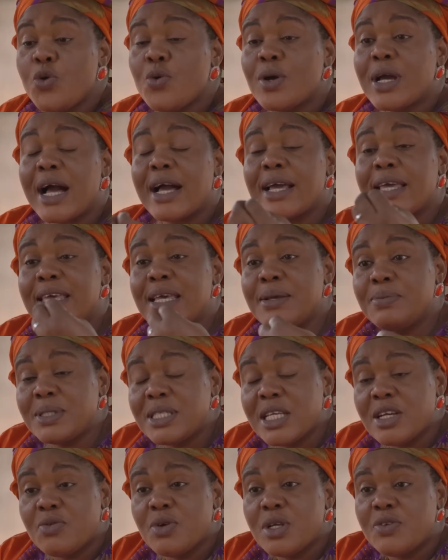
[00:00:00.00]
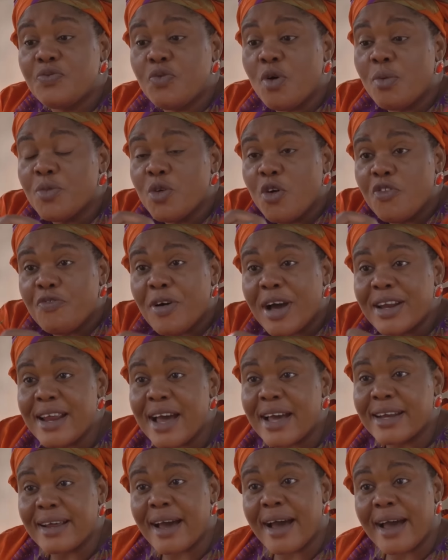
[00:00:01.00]
you can keep secret from your father
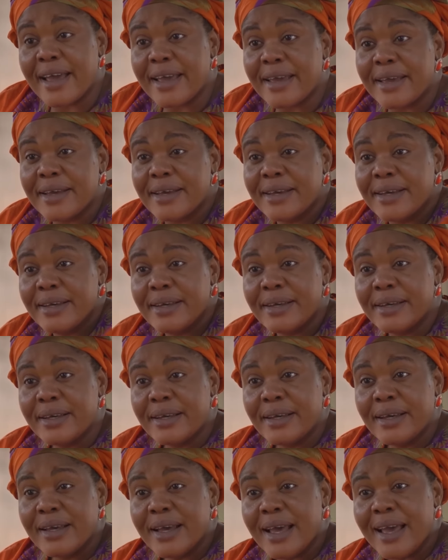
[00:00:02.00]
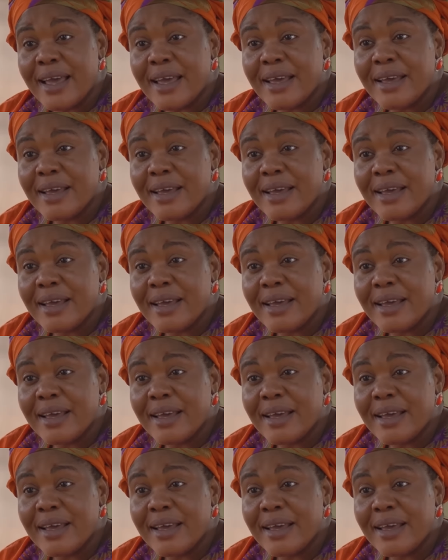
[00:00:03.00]
and I? Eh?